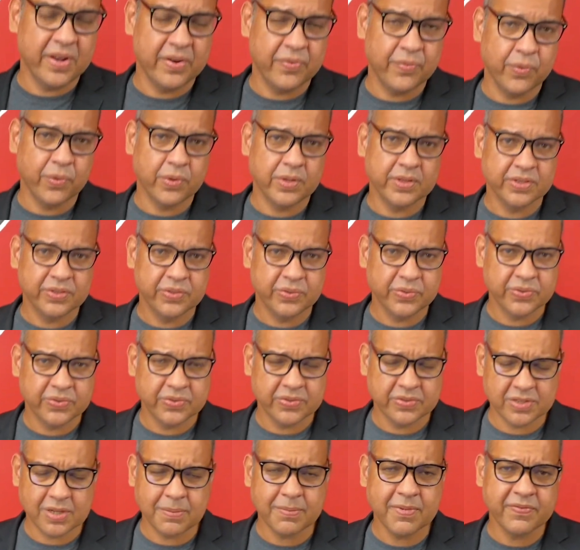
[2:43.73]
Wall News.
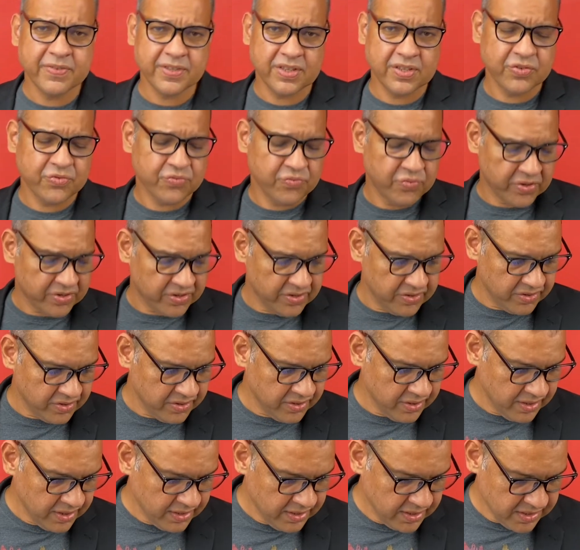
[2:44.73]
Some of it is
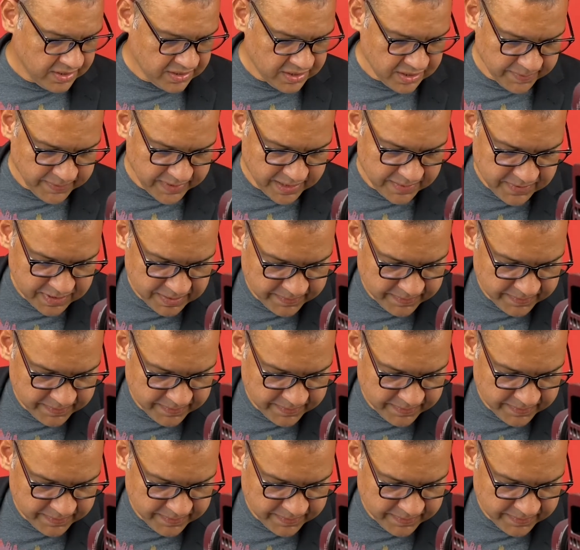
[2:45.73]
written. Sometimes I